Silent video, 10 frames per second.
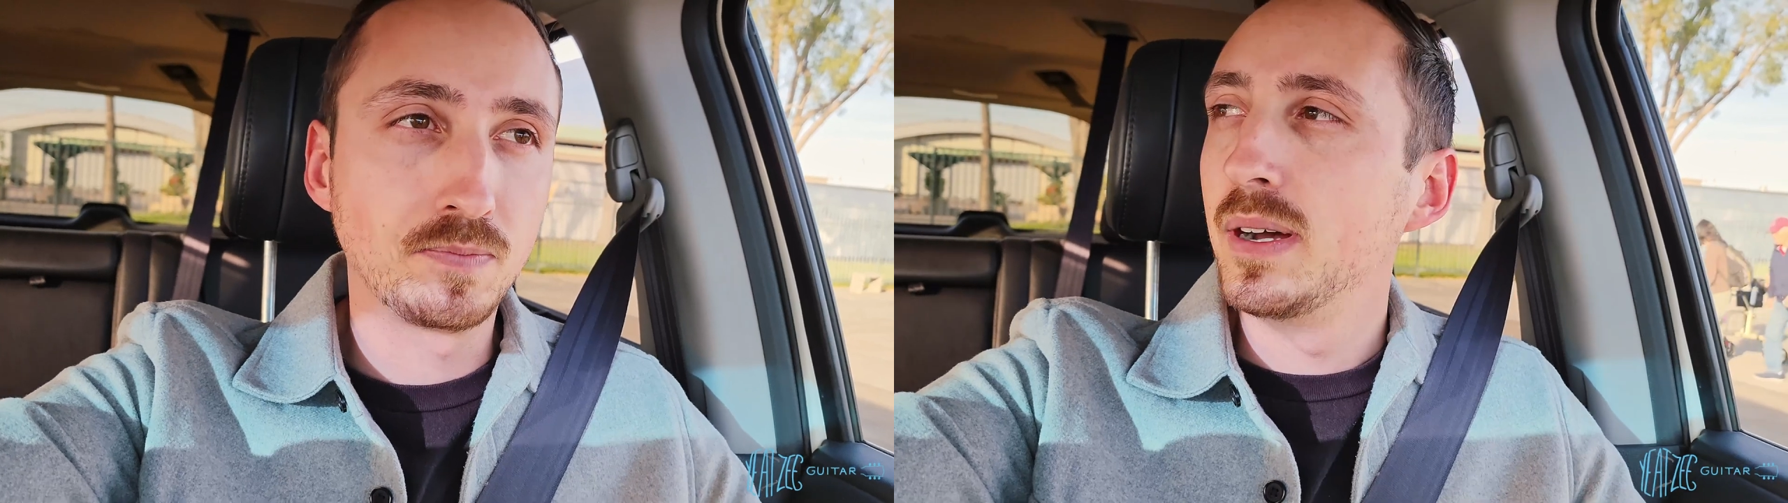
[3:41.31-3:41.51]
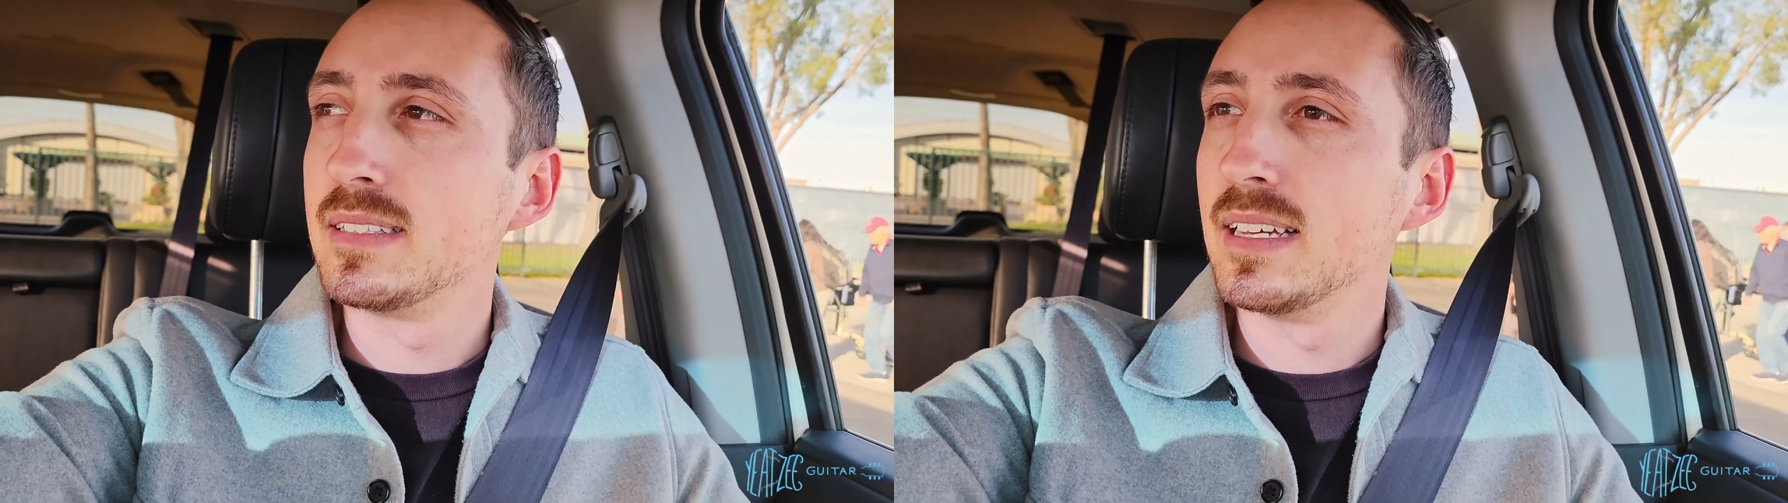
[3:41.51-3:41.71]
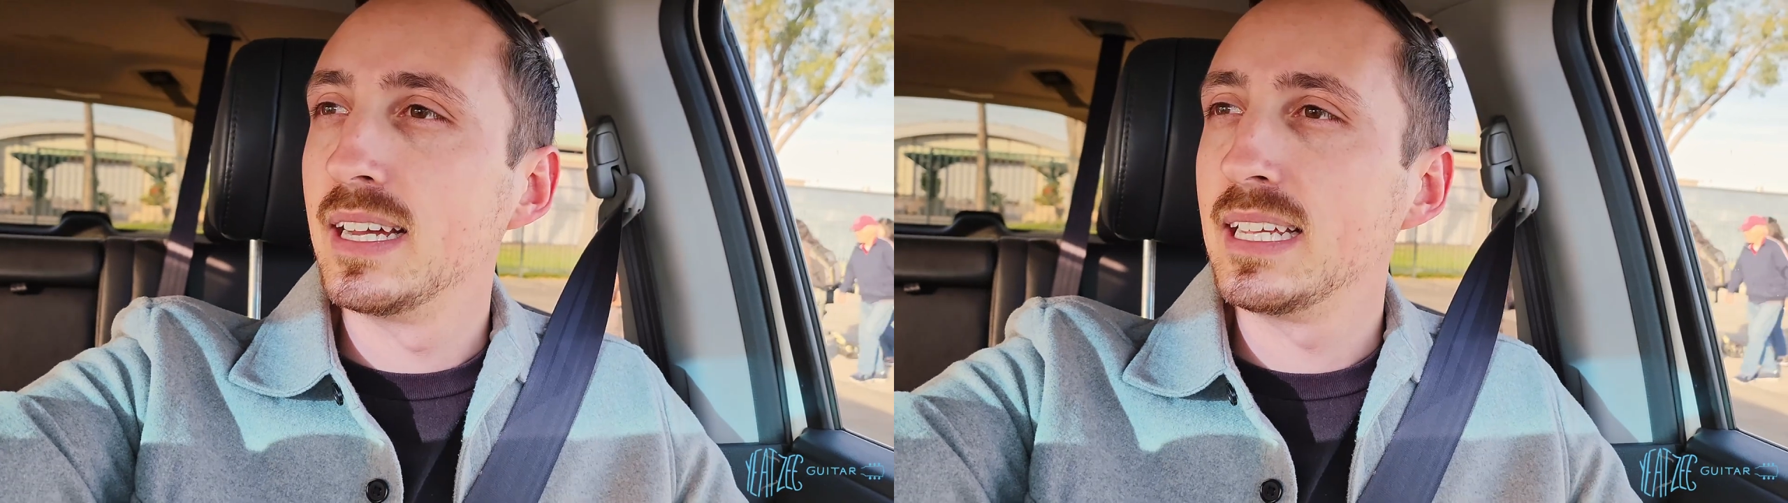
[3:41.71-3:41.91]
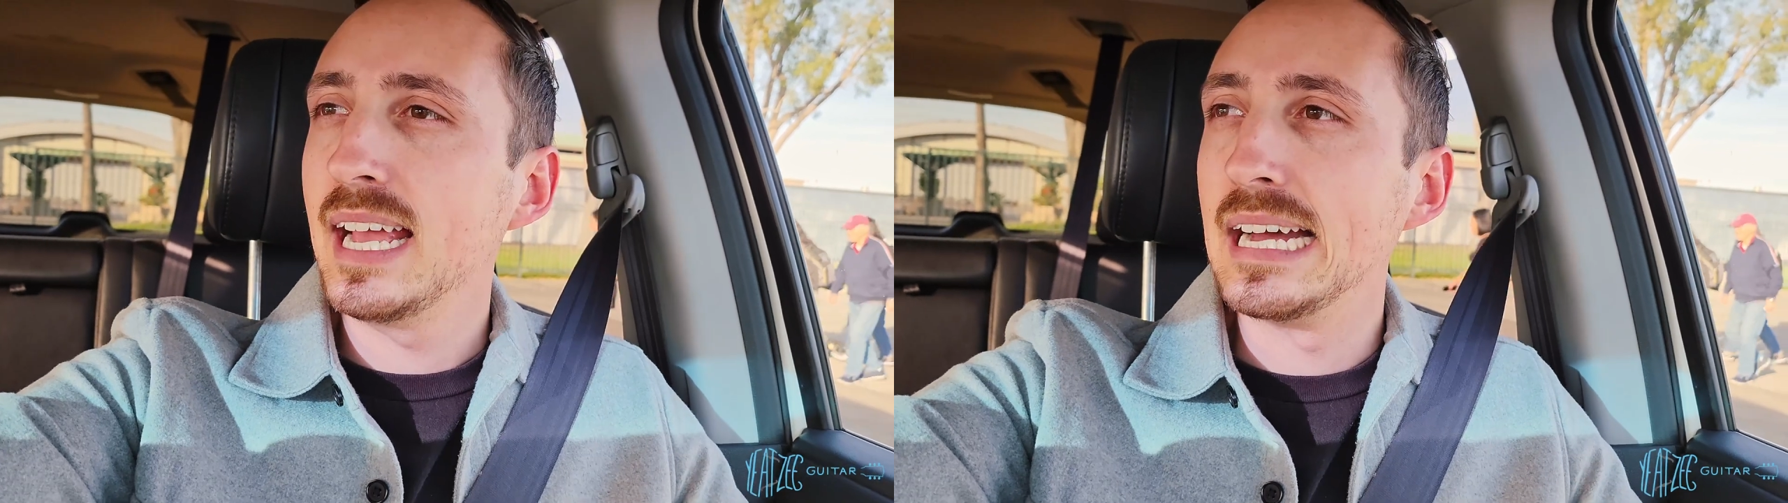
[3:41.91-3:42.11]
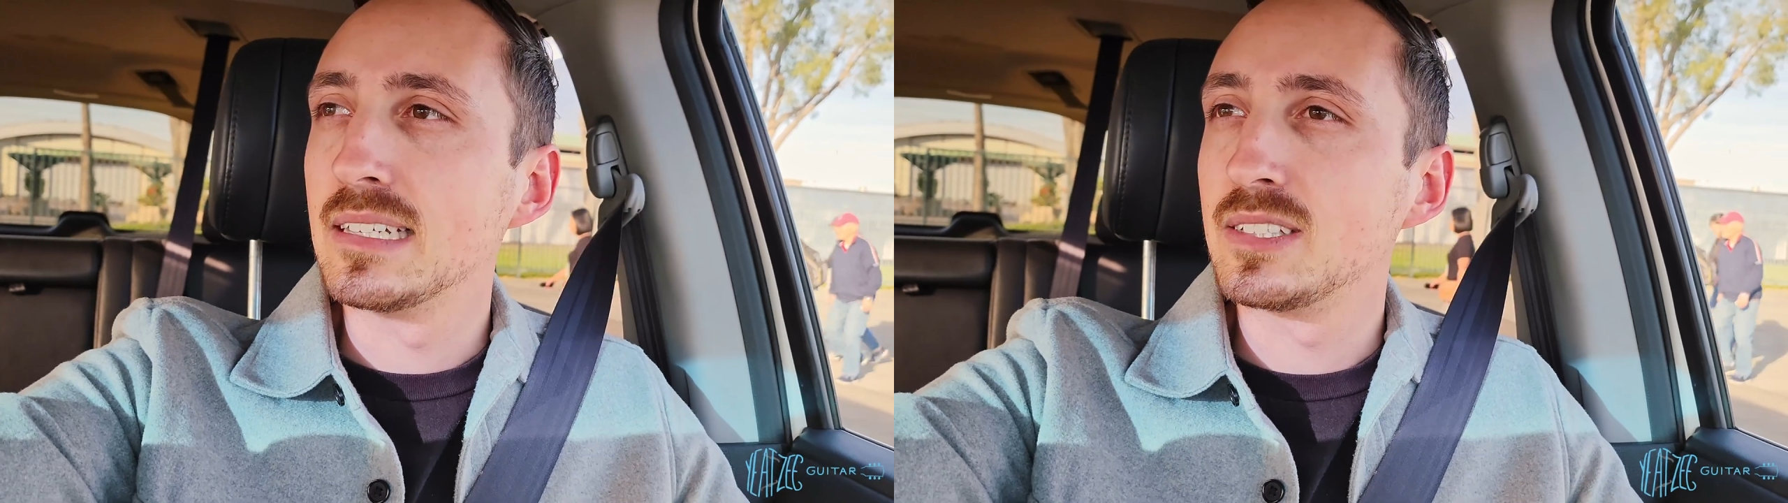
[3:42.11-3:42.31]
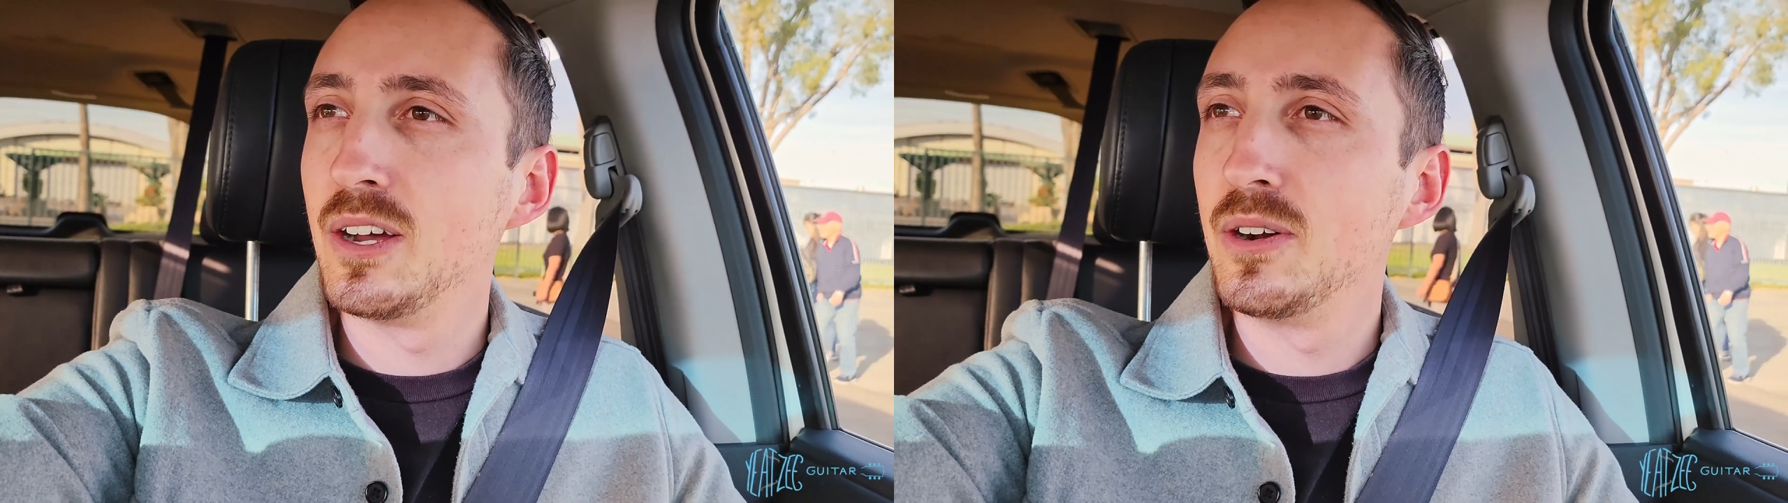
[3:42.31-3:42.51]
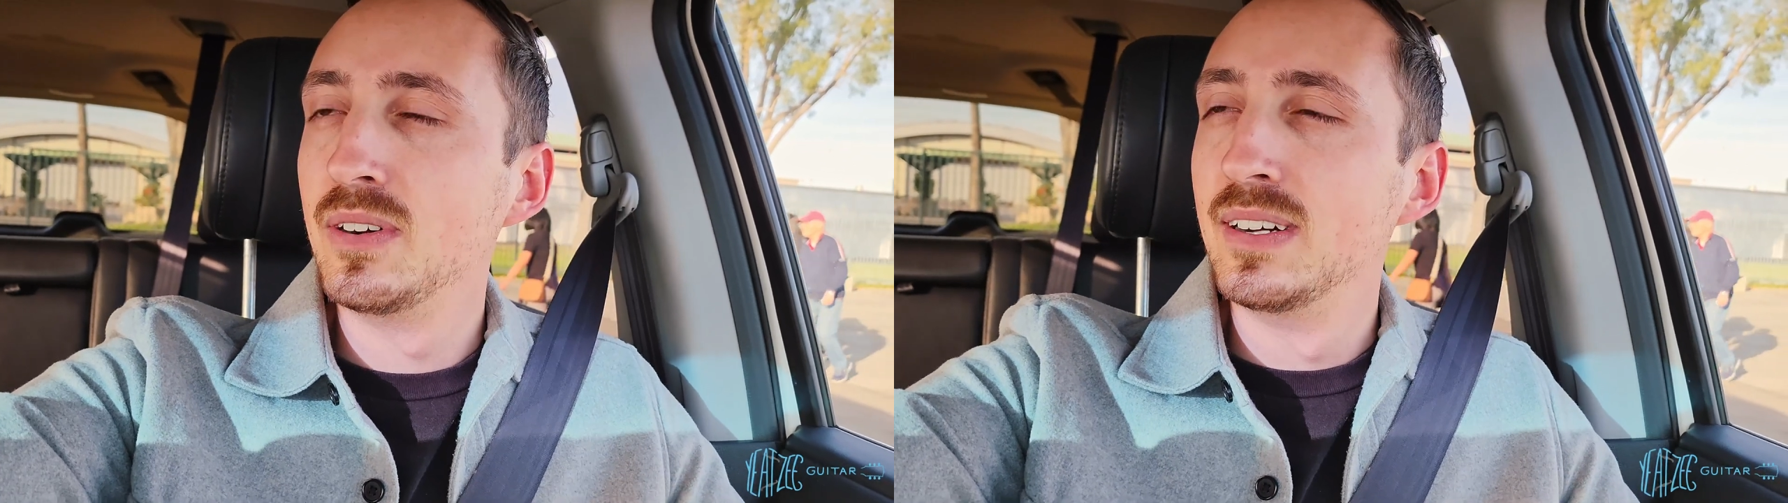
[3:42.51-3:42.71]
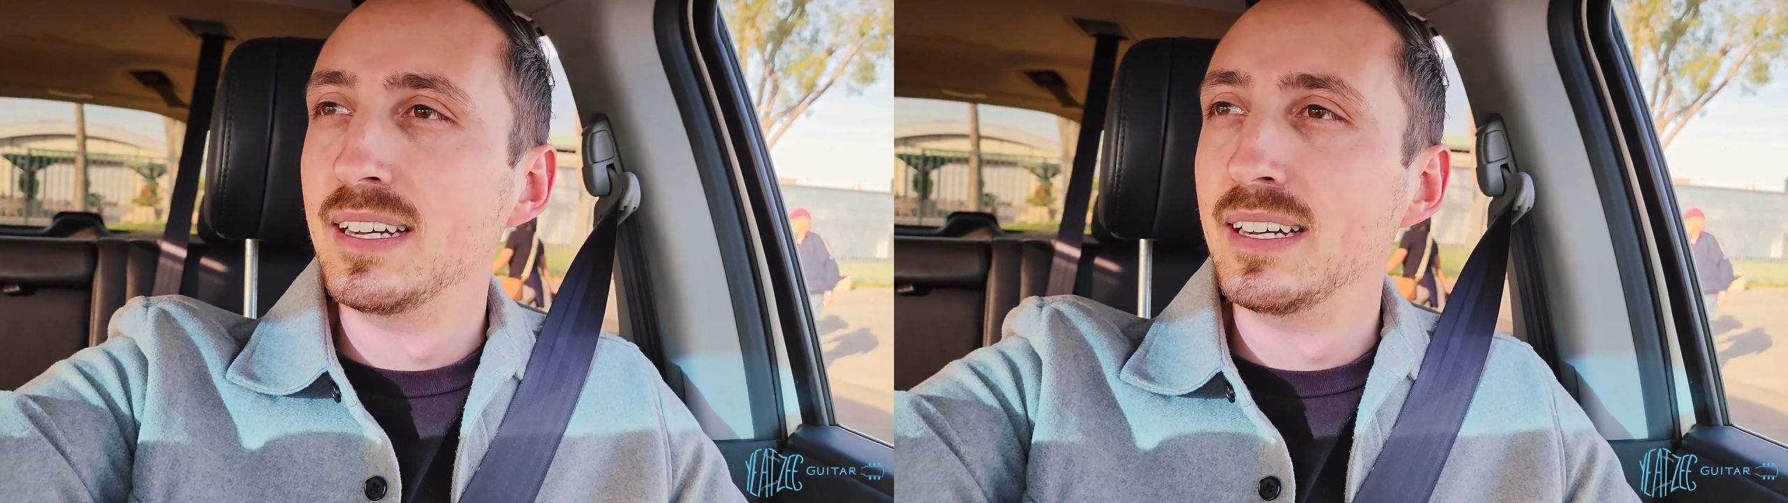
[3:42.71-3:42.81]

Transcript: But yeah, so